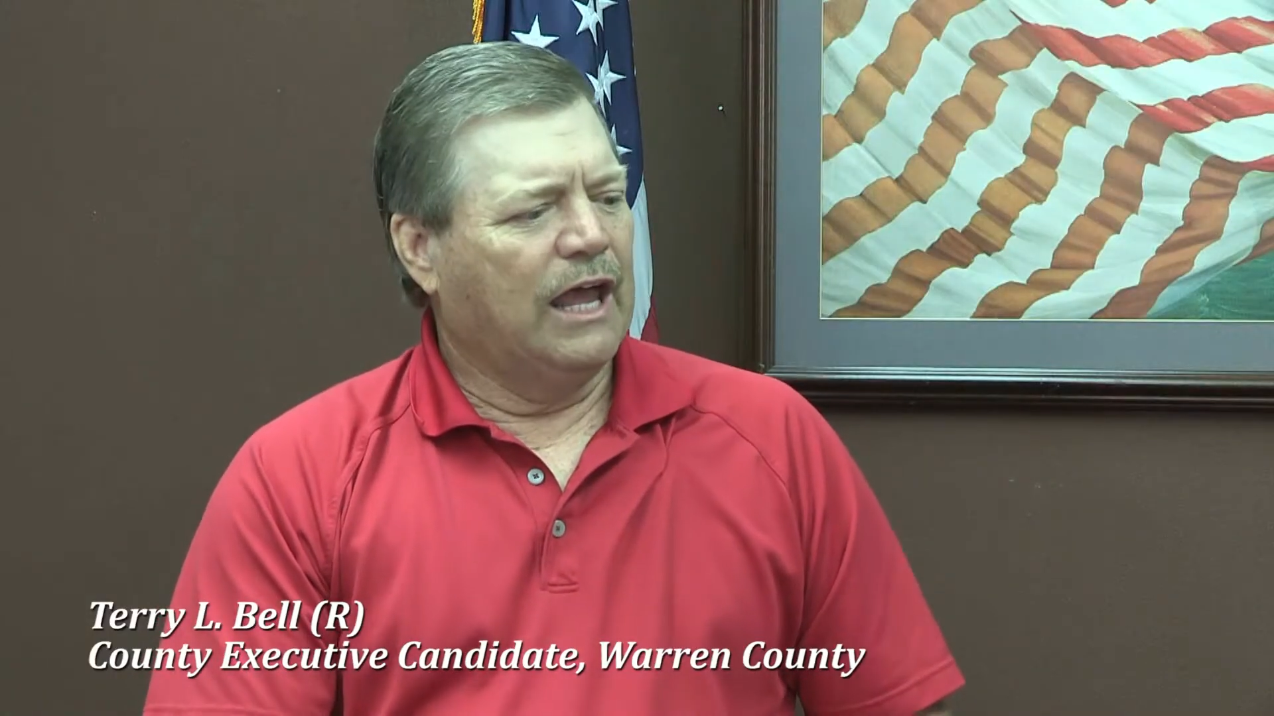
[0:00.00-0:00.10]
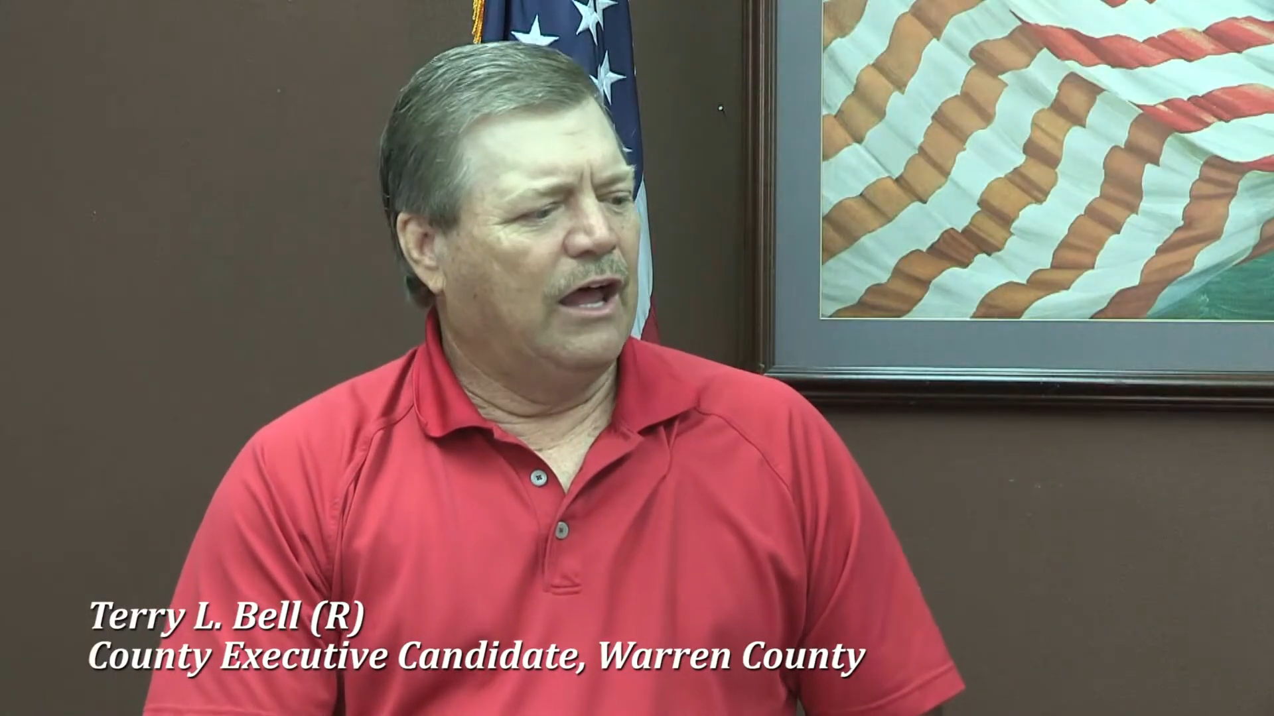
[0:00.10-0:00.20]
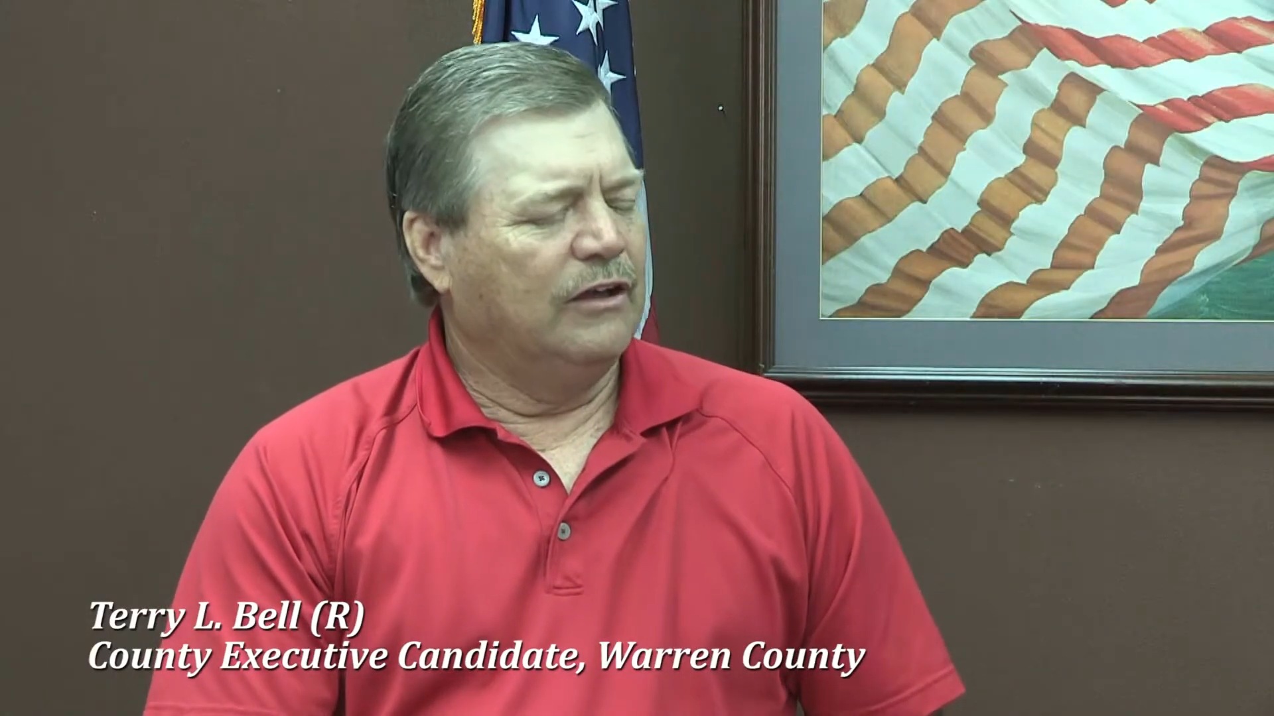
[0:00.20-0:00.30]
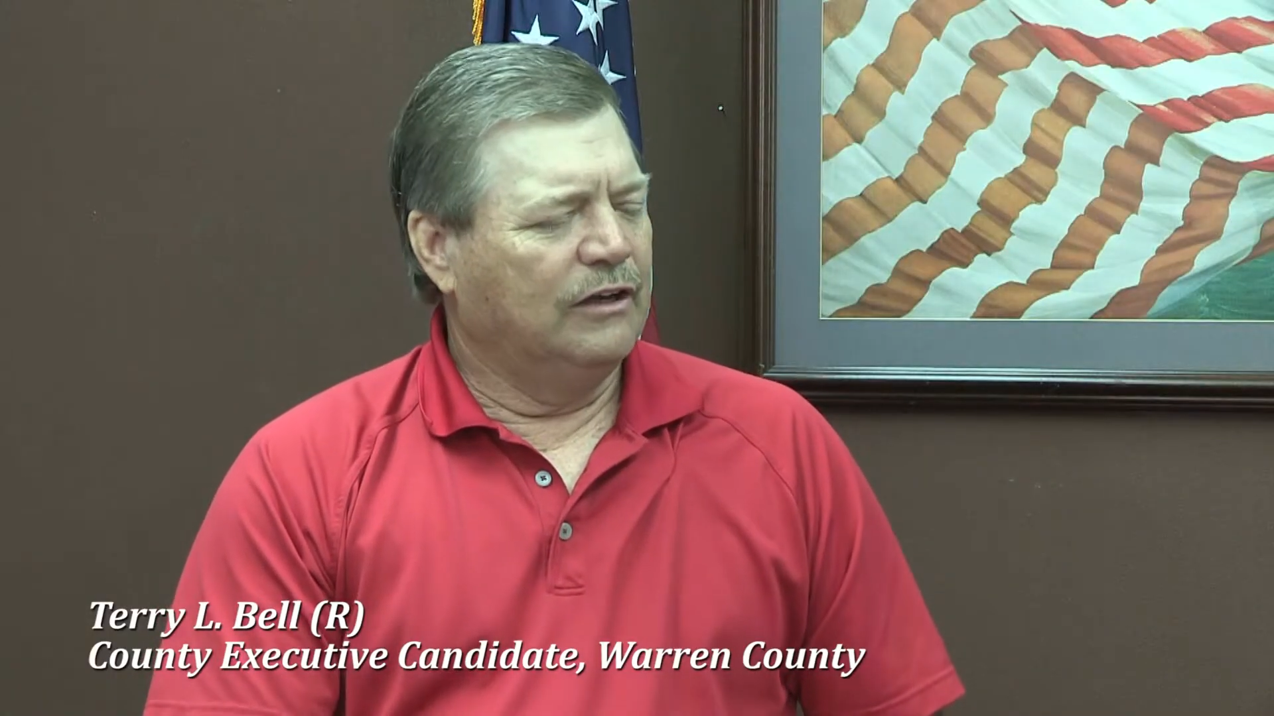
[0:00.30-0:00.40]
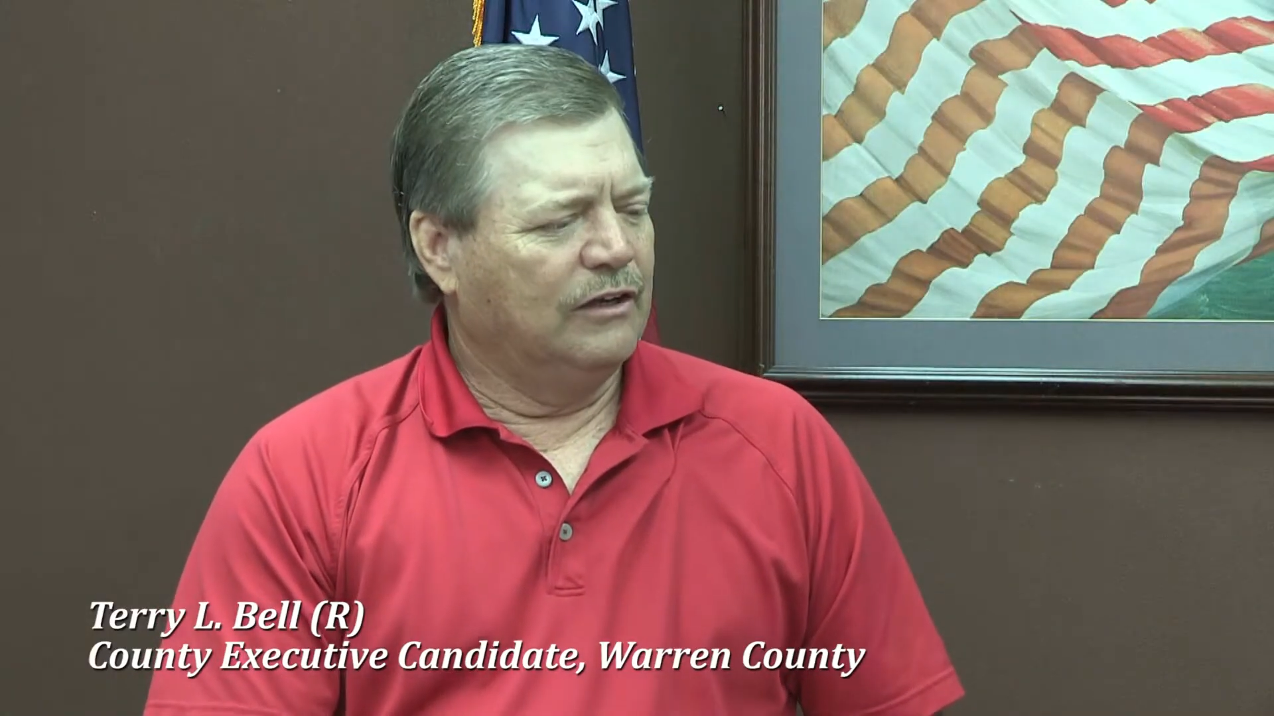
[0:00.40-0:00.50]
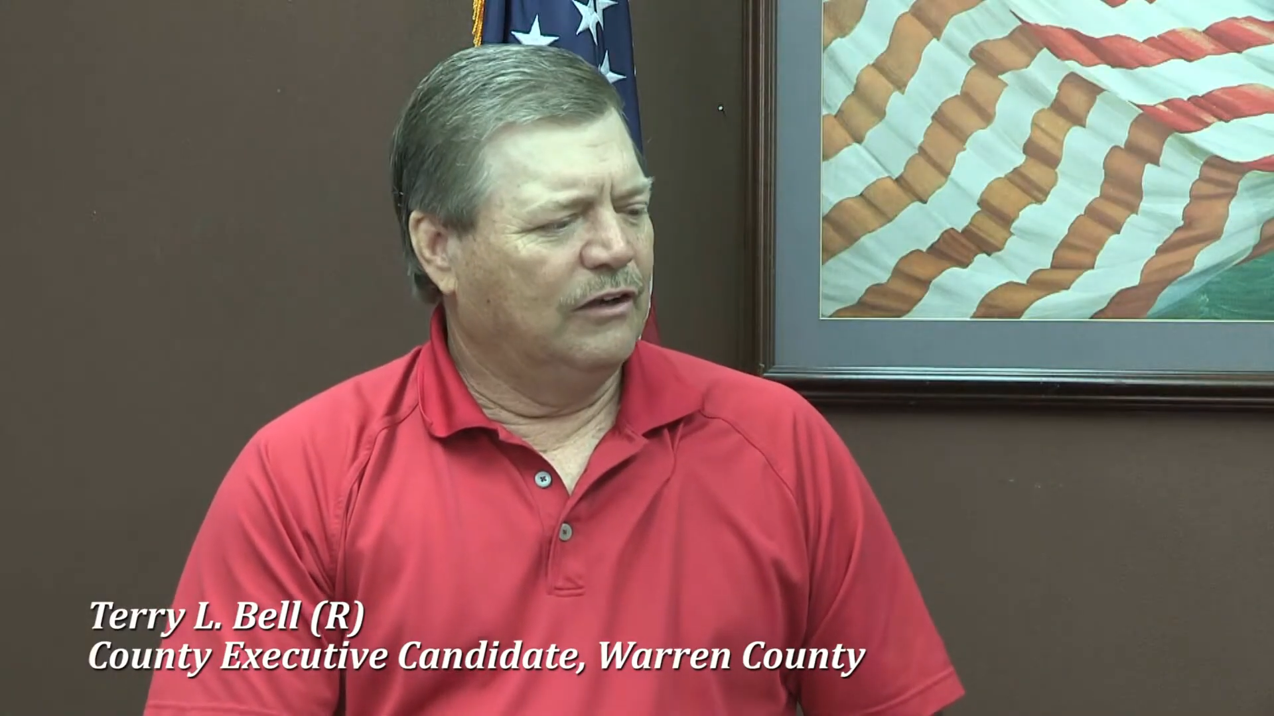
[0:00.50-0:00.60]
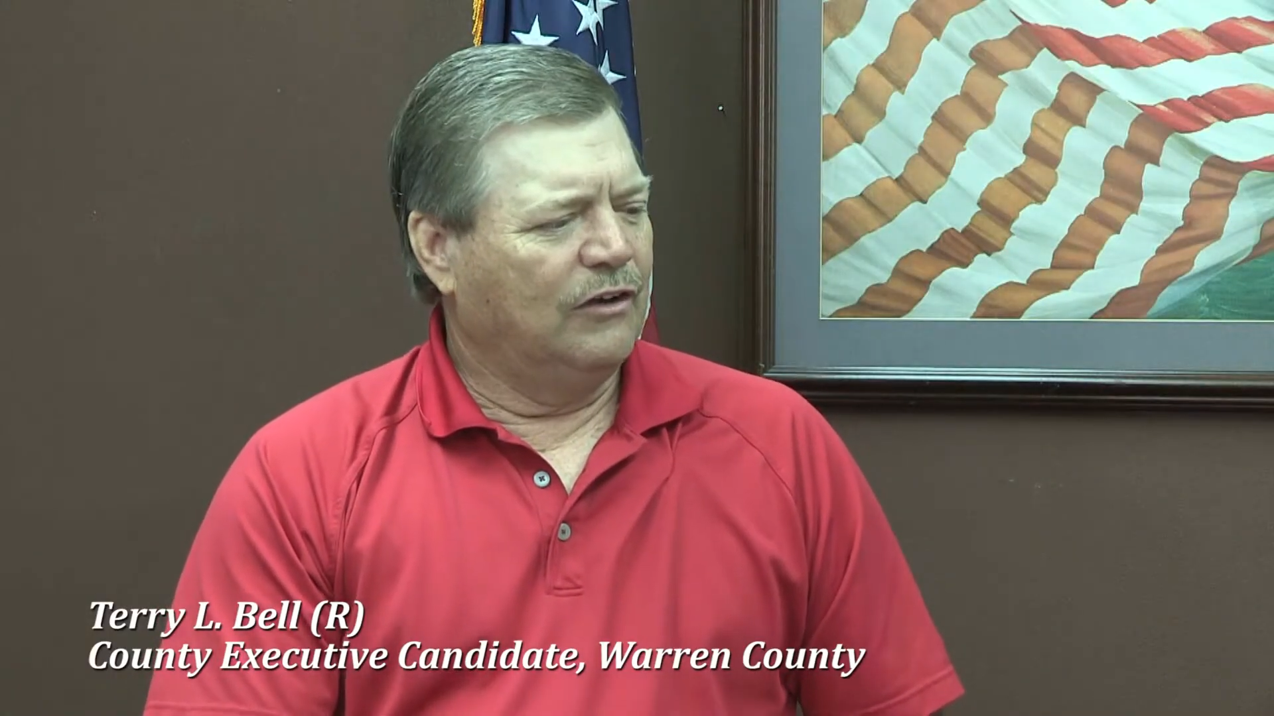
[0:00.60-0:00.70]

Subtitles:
out